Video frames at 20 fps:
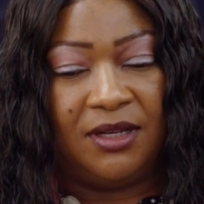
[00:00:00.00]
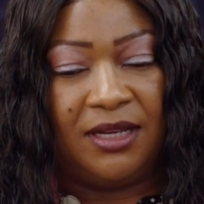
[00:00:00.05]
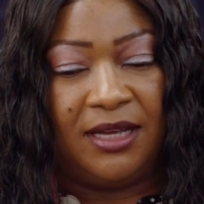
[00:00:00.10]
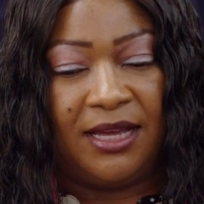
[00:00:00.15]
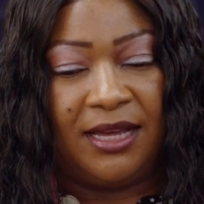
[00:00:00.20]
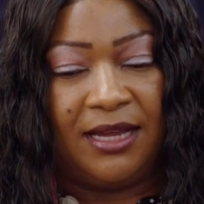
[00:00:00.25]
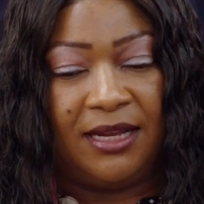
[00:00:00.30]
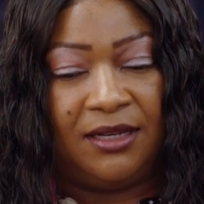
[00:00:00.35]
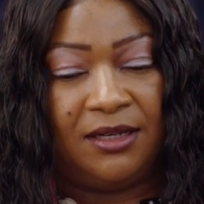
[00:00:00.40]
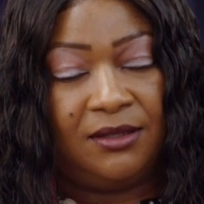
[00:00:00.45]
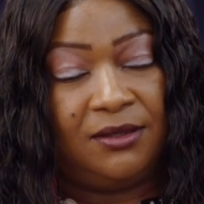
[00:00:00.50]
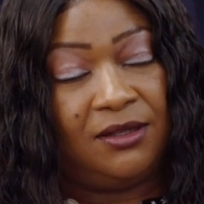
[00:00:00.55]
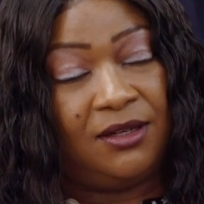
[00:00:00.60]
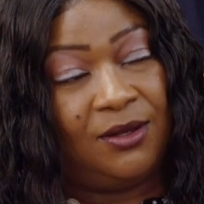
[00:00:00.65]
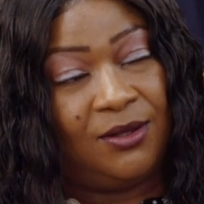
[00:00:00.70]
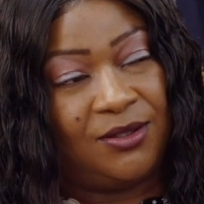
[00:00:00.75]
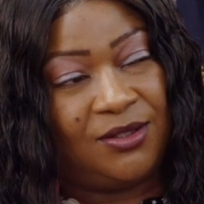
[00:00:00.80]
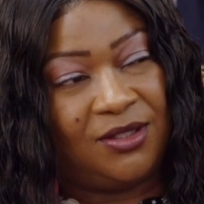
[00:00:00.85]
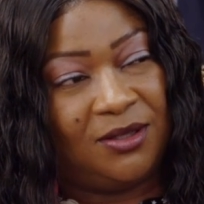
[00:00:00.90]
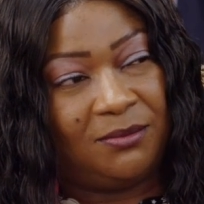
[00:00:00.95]
and
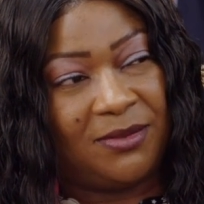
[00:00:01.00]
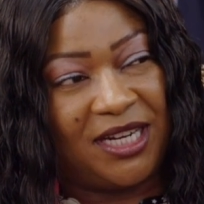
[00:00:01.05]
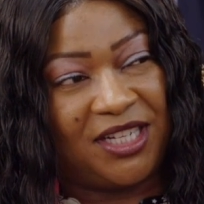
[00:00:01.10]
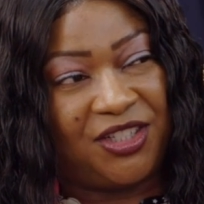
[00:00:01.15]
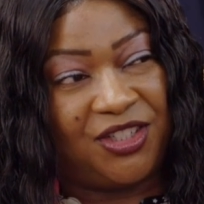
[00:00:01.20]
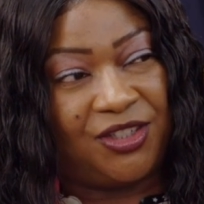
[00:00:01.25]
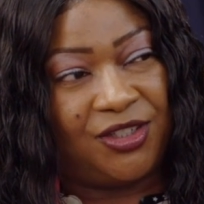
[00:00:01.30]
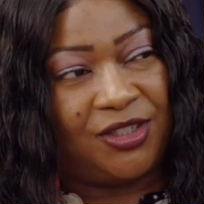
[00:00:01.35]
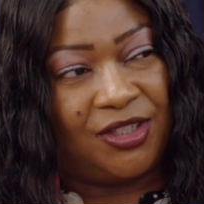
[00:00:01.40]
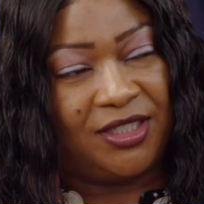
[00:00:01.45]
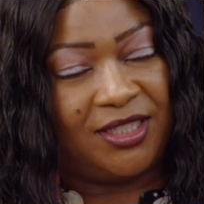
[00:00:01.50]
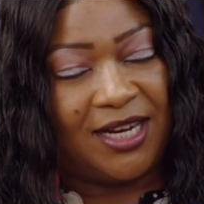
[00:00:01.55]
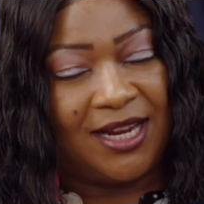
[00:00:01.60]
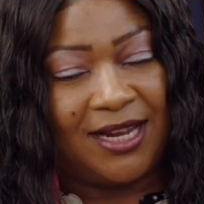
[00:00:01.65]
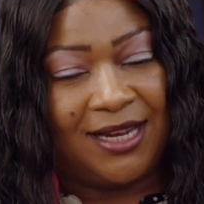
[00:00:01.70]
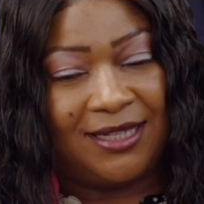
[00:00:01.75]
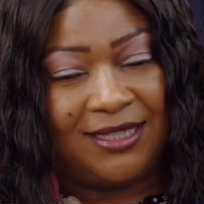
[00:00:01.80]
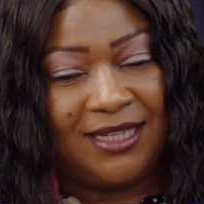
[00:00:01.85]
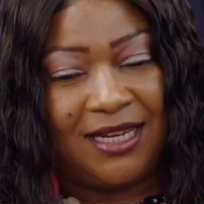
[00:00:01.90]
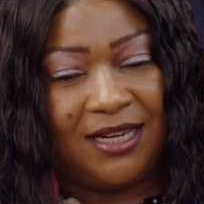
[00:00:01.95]
also my church.
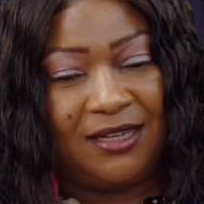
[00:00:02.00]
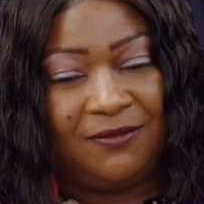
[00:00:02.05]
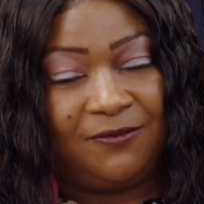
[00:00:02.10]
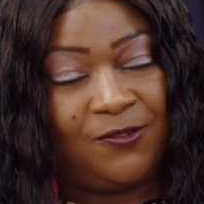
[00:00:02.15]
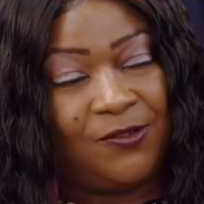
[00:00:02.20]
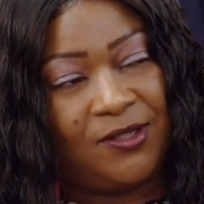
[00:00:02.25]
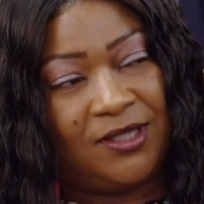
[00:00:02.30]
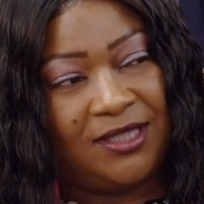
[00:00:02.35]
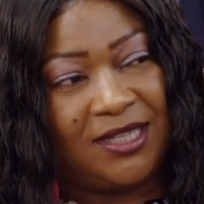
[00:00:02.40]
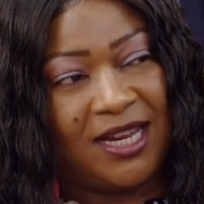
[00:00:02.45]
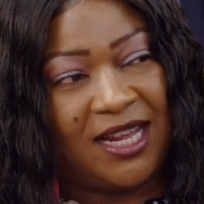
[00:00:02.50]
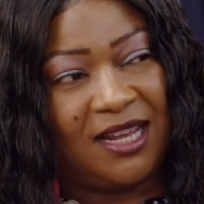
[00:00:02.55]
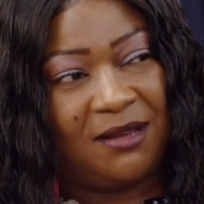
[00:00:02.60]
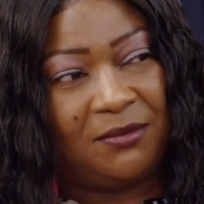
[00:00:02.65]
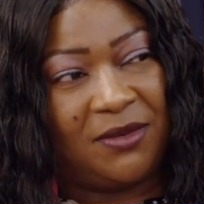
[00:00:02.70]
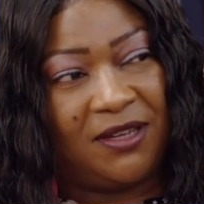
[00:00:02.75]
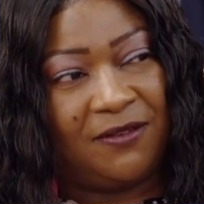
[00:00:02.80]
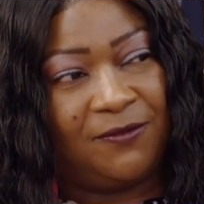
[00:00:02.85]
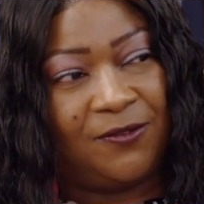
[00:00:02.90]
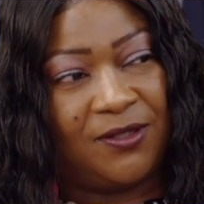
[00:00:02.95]
I attend First
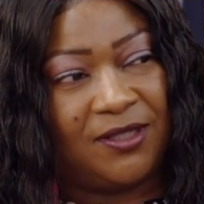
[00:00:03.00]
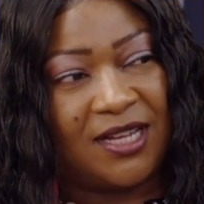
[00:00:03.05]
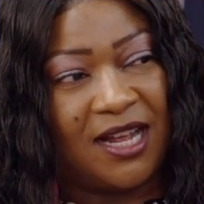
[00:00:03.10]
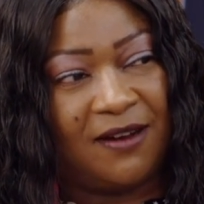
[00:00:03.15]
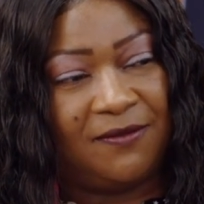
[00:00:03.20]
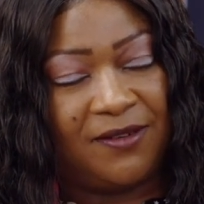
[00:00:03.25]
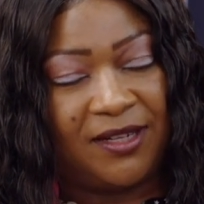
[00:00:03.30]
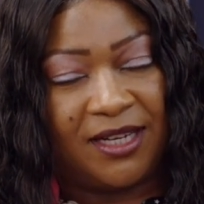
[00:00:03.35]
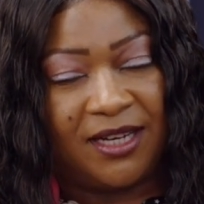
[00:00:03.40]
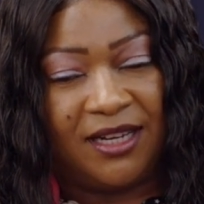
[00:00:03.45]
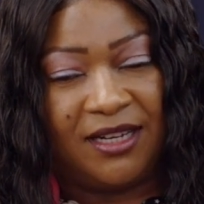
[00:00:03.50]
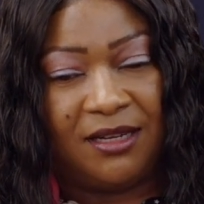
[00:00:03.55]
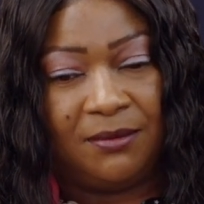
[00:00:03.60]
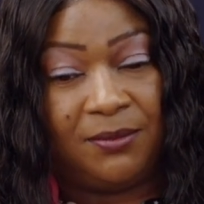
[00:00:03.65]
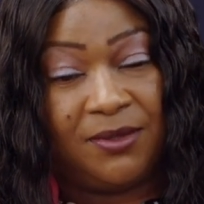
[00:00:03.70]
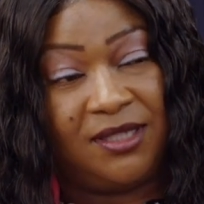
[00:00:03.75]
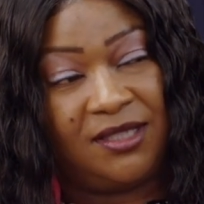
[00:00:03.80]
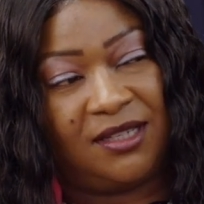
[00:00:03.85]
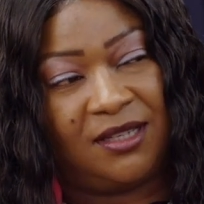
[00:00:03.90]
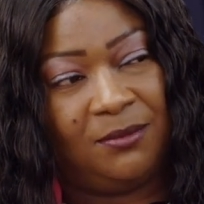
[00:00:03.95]
AME, First African
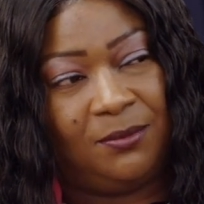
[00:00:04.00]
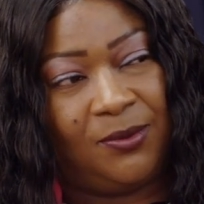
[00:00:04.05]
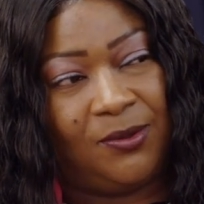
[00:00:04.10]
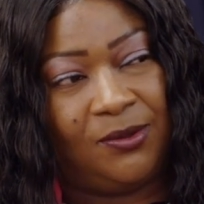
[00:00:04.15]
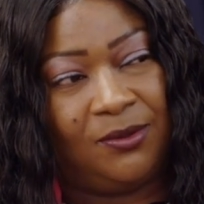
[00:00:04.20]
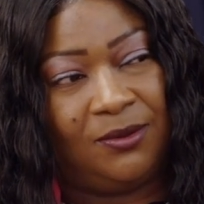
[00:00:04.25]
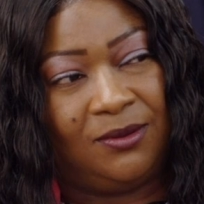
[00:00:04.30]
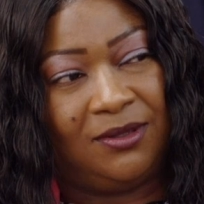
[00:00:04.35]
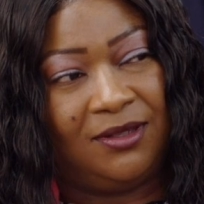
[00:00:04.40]
Episcopal